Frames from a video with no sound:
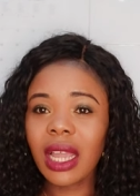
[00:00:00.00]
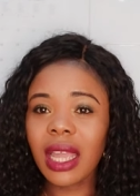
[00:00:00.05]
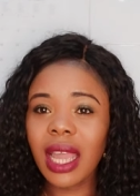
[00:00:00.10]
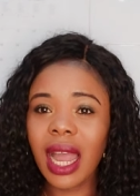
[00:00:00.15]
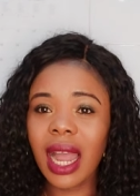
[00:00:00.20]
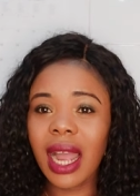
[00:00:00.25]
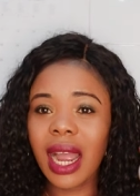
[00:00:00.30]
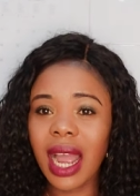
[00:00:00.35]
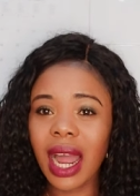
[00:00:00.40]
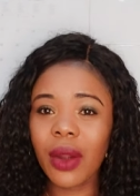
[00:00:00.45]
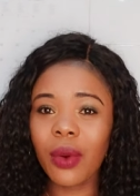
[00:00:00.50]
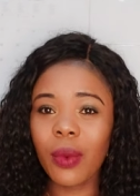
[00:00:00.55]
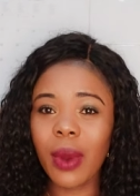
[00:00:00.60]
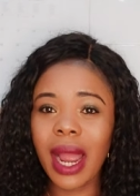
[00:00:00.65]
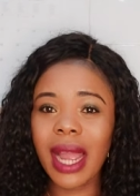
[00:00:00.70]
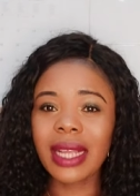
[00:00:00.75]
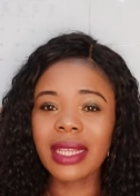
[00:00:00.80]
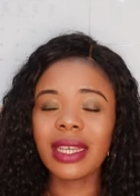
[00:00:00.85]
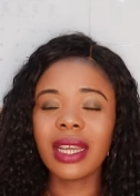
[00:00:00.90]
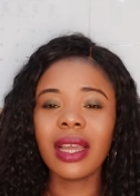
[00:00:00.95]
Yeah, Caro
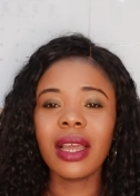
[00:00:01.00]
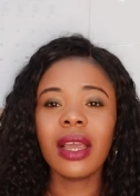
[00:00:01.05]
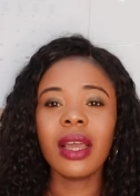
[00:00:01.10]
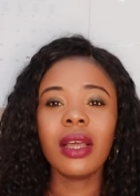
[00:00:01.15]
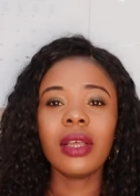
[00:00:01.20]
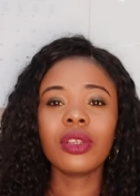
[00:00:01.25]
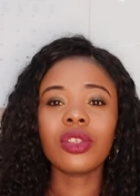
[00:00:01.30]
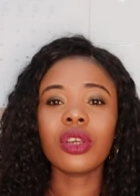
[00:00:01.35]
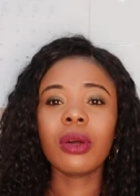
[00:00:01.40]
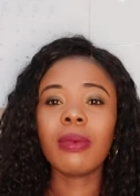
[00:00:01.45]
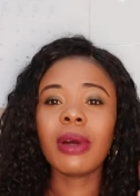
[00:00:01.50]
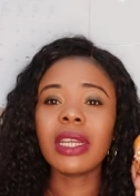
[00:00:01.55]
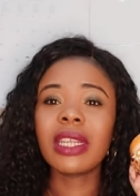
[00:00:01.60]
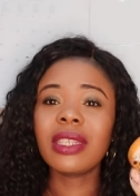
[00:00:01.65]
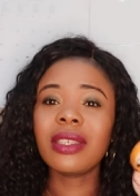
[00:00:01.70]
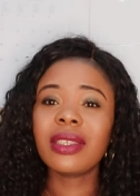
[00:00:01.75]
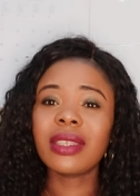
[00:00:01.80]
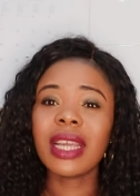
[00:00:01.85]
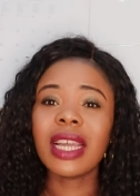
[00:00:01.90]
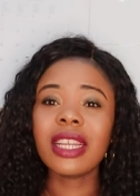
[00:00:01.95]
White.
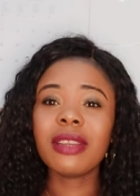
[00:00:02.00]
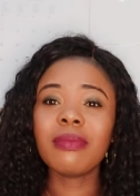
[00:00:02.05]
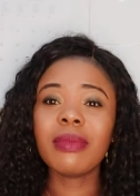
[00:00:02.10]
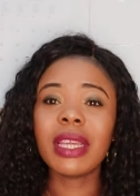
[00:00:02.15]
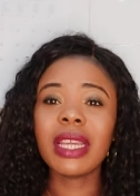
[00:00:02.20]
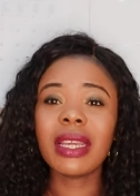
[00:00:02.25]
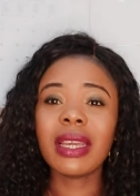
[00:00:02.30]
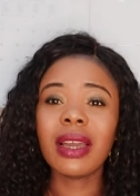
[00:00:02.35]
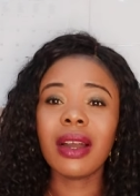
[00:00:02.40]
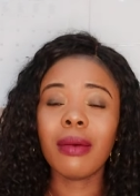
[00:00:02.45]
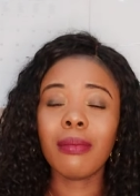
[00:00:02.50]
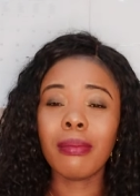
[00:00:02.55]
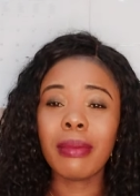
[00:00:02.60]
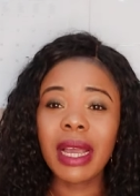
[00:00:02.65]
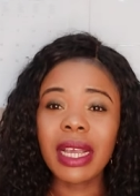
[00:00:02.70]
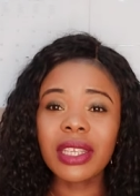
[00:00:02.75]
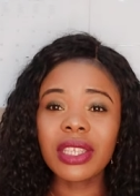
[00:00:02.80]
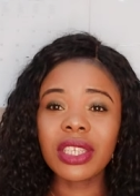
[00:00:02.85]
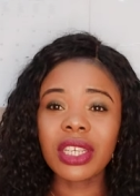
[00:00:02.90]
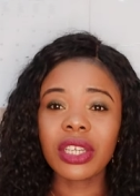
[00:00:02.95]
Somebody sent me a
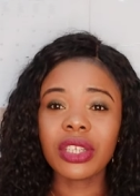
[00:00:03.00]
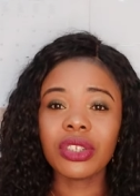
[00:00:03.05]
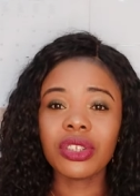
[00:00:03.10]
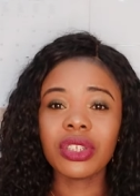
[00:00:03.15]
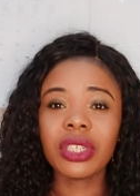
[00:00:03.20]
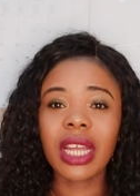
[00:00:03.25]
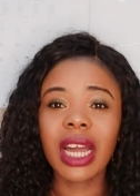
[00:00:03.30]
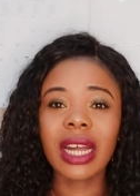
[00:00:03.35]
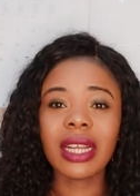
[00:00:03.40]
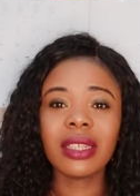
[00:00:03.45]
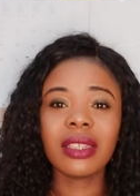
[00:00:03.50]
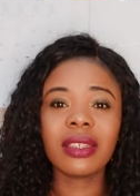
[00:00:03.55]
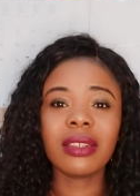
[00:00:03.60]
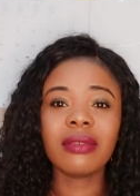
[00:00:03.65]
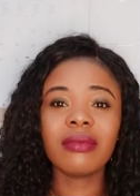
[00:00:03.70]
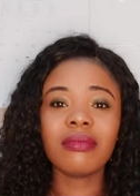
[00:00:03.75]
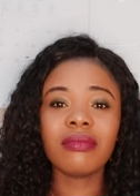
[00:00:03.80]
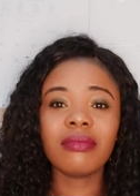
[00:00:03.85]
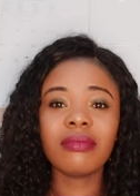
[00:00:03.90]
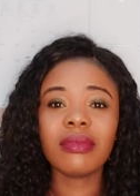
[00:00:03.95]
message that
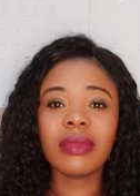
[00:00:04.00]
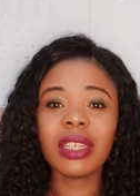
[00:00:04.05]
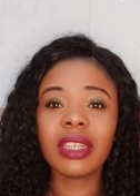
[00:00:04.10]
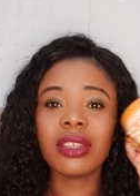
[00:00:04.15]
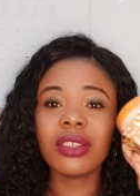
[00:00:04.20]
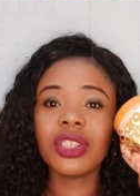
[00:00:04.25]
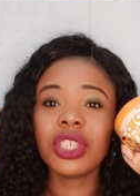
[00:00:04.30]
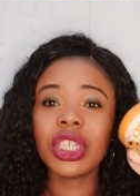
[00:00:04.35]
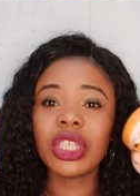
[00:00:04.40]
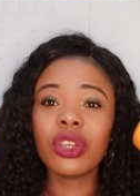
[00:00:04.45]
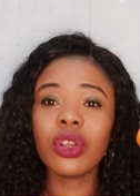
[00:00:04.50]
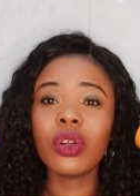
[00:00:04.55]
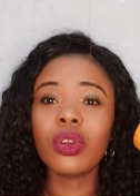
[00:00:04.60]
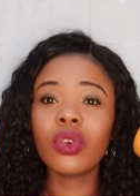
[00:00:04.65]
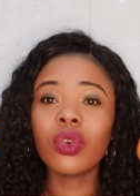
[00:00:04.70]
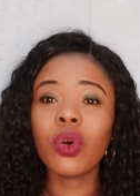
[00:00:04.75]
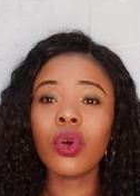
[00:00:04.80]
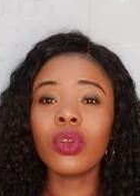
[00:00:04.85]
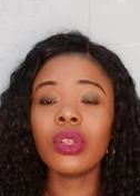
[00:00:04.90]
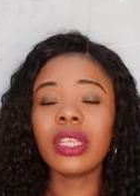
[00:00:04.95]
she
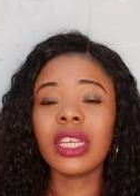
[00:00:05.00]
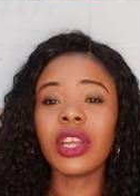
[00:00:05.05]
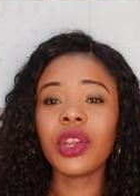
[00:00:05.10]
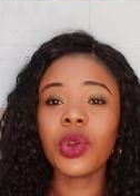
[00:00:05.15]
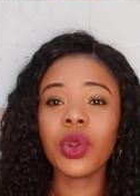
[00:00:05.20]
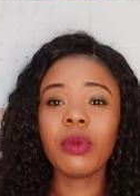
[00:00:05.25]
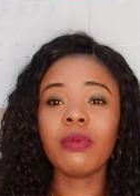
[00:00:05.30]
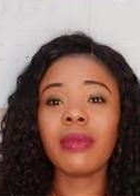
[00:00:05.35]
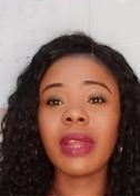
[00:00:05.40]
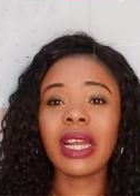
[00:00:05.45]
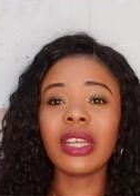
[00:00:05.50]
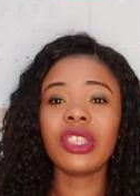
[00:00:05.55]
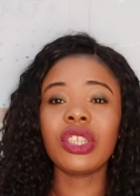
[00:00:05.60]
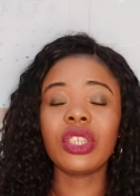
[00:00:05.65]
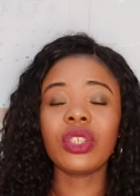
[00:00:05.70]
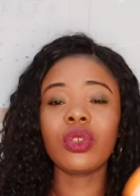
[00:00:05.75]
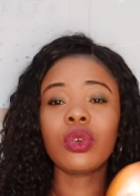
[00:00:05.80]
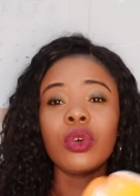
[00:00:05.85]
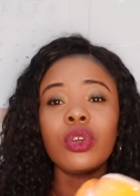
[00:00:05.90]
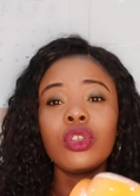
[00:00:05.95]
don't know the cream that
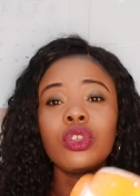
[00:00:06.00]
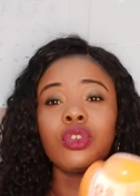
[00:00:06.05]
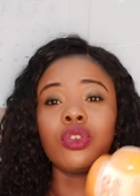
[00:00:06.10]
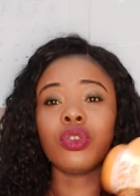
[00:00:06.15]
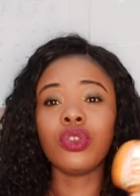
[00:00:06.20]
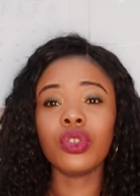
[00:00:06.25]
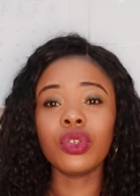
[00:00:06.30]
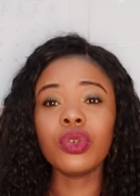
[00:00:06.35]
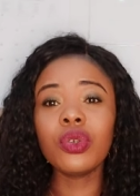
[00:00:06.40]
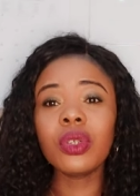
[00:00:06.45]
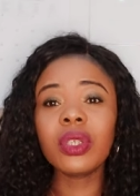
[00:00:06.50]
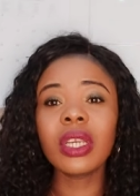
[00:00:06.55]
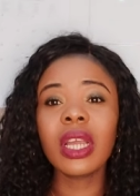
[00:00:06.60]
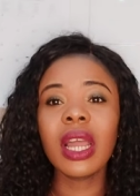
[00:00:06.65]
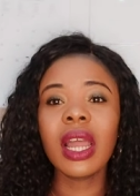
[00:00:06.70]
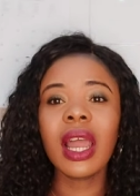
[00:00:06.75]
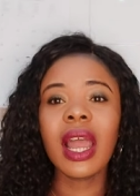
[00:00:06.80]
she's going to use.